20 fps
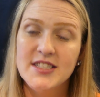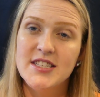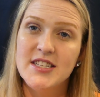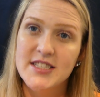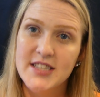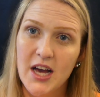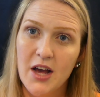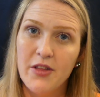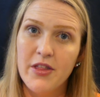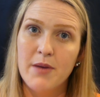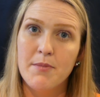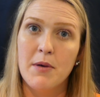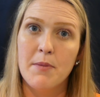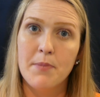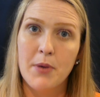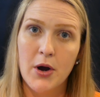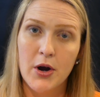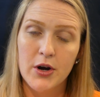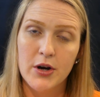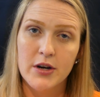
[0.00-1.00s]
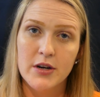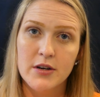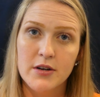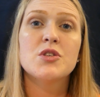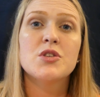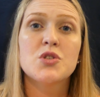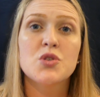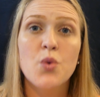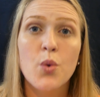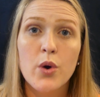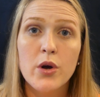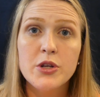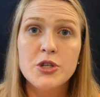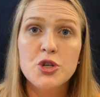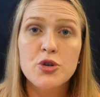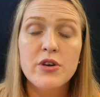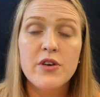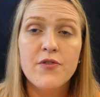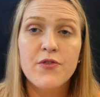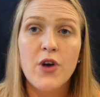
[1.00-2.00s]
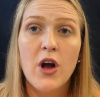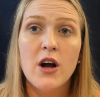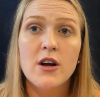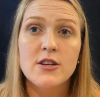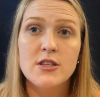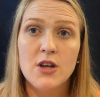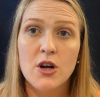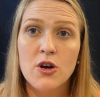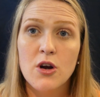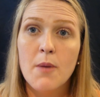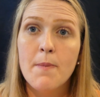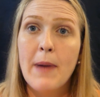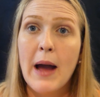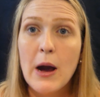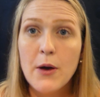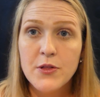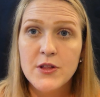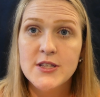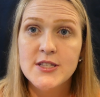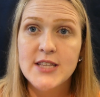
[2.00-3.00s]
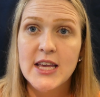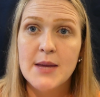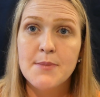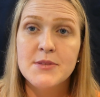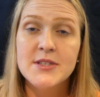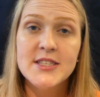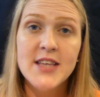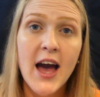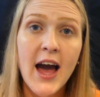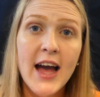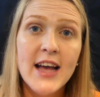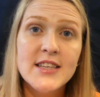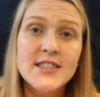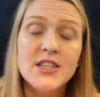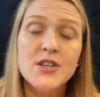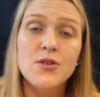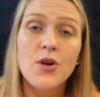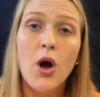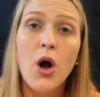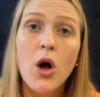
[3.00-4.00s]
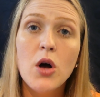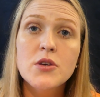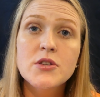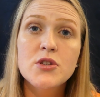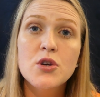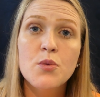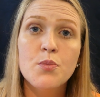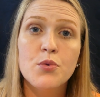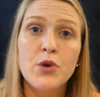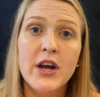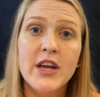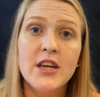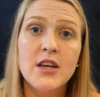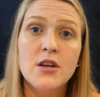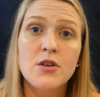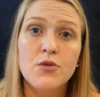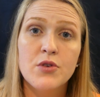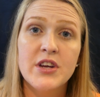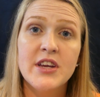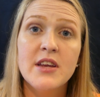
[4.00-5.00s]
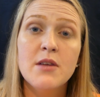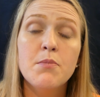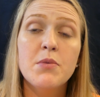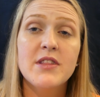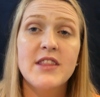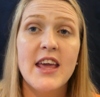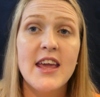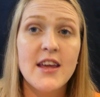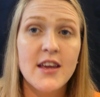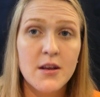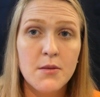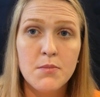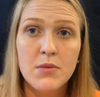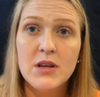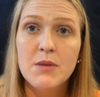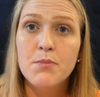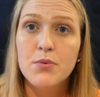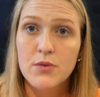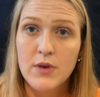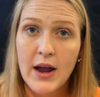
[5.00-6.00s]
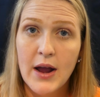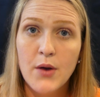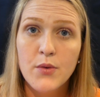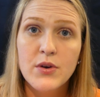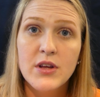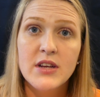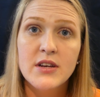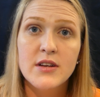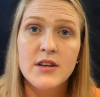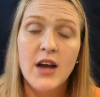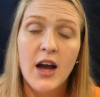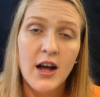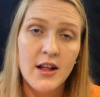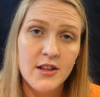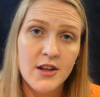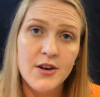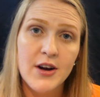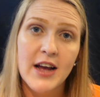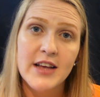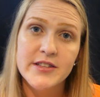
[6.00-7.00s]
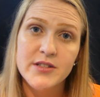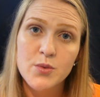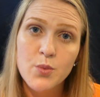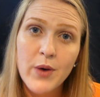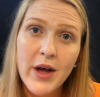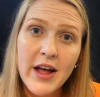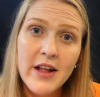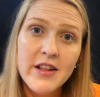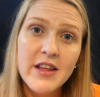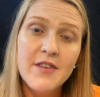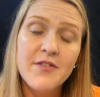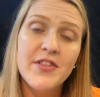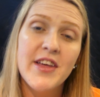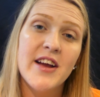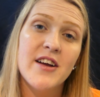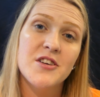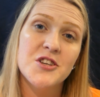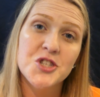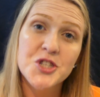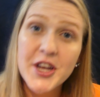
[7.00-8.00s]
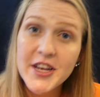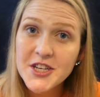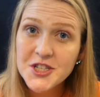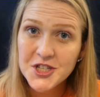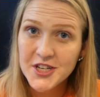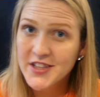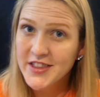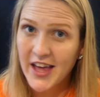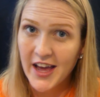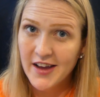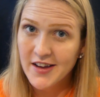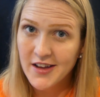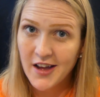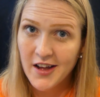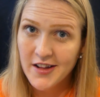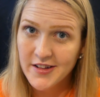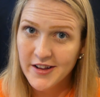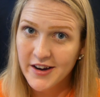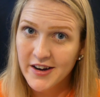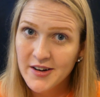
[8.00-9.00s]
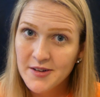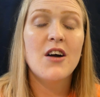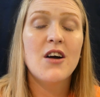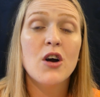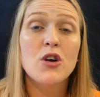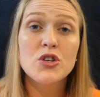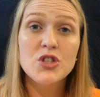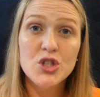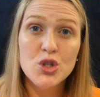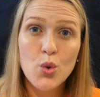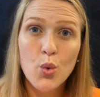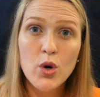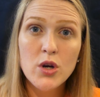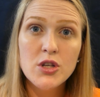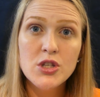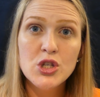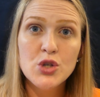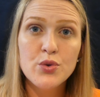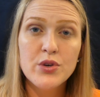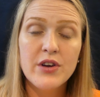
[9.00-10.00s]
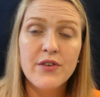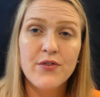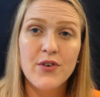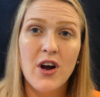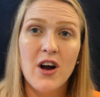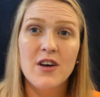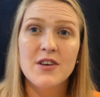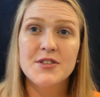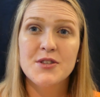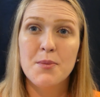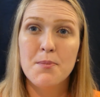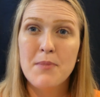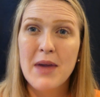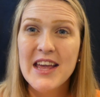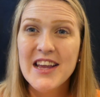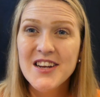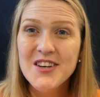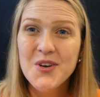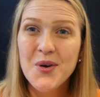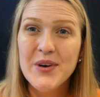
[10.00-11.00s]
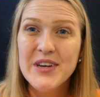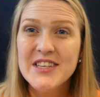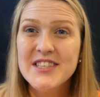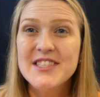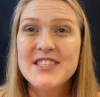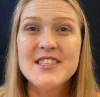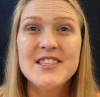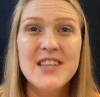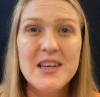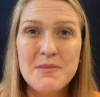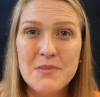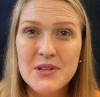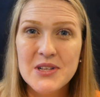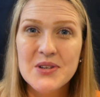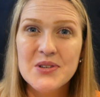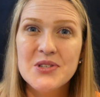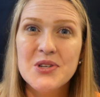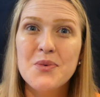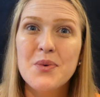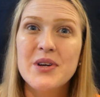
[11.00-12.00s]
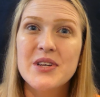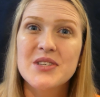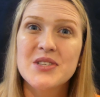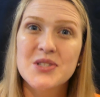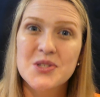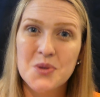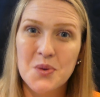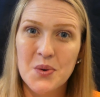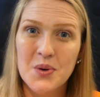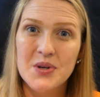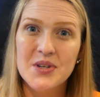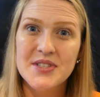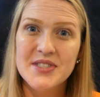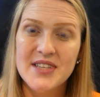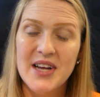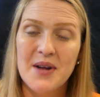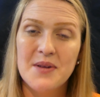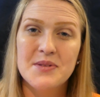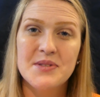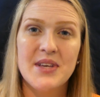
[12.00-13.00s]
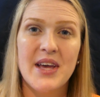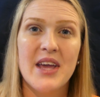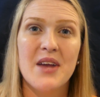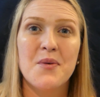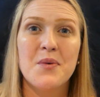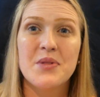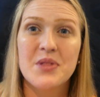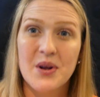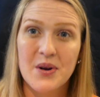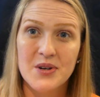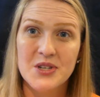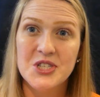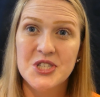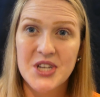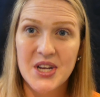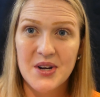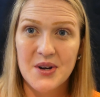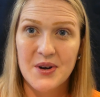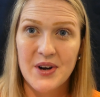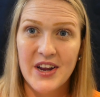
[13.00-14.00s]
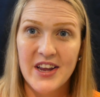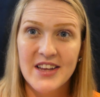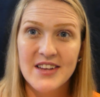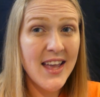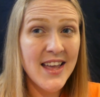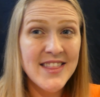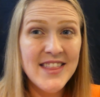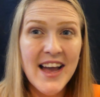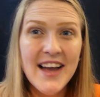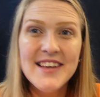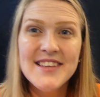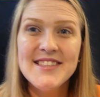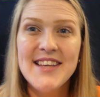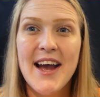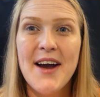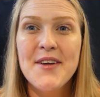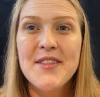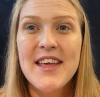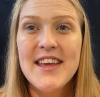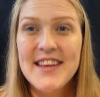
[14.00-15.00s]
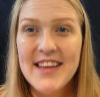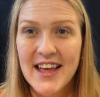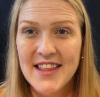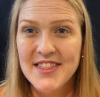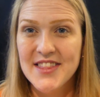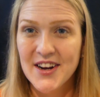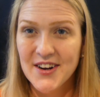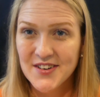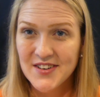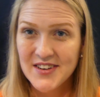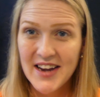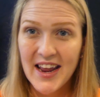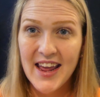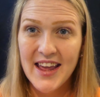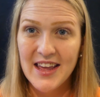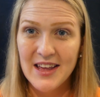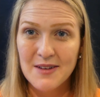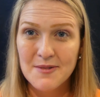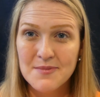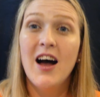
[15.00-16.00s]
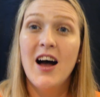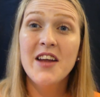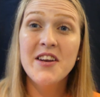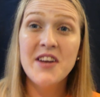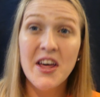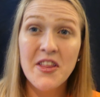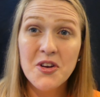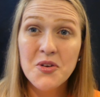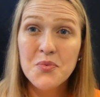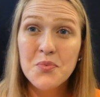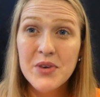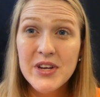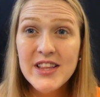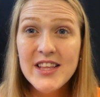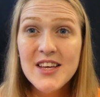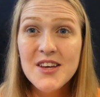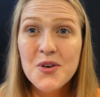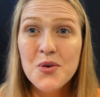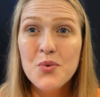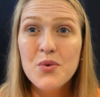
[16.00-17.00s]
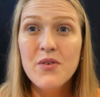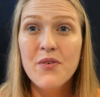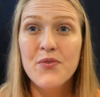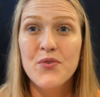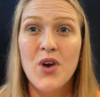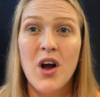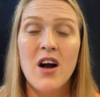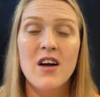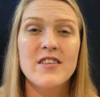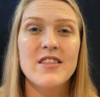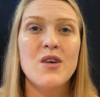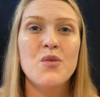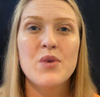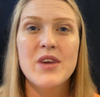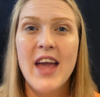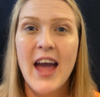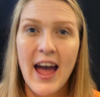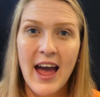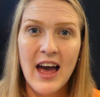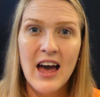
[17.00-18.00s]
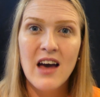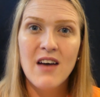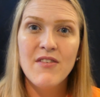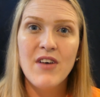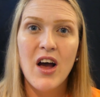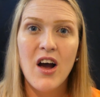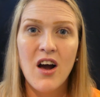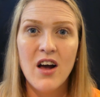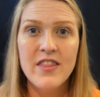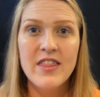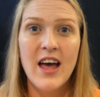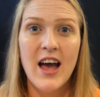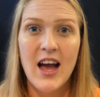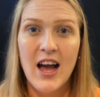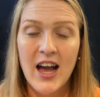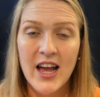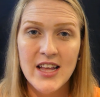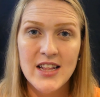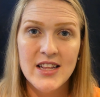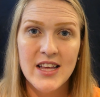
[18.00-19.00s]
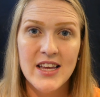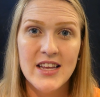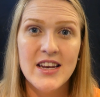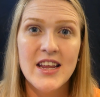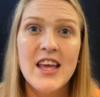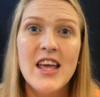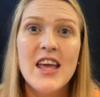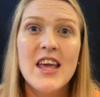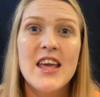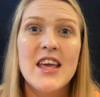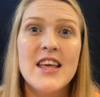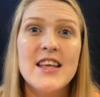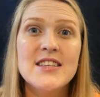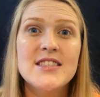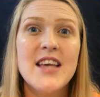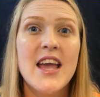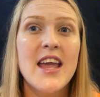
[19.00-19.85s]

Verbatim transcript: to tell them apart. Squirrel tree frogs are about the same size. They're also bright green, but they can be brown in color as well if they are changing that color. Our squirrel tree frogs make a noise similar to what a squirrel sounds like when they're chittering. And that is how they get their name. Another really cool frog that we have on the island is